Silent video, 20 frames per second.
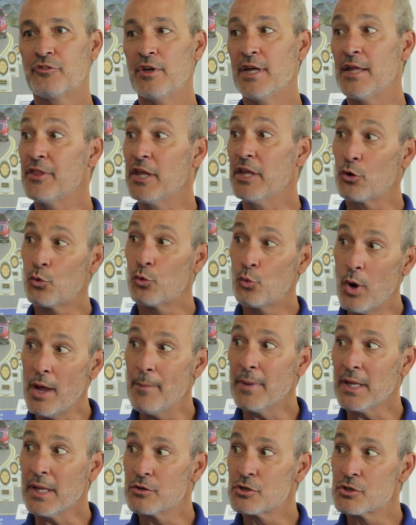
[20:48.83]
in the
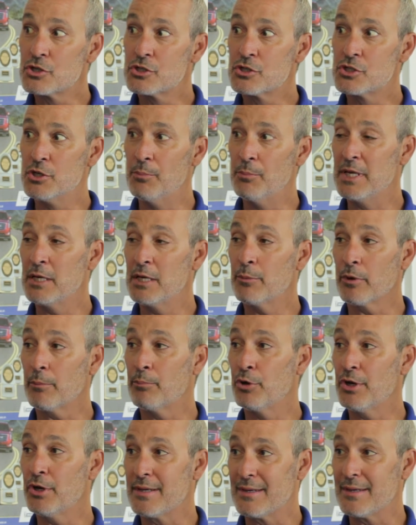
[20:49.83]
equipment to be able
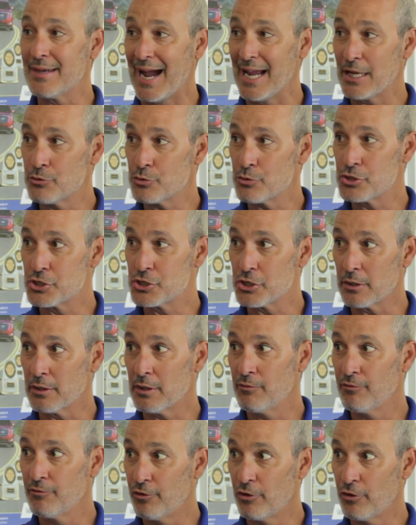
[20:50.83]
to put nitrogen
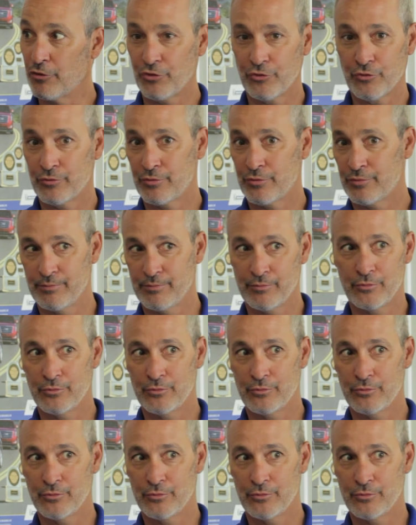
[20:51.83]
versus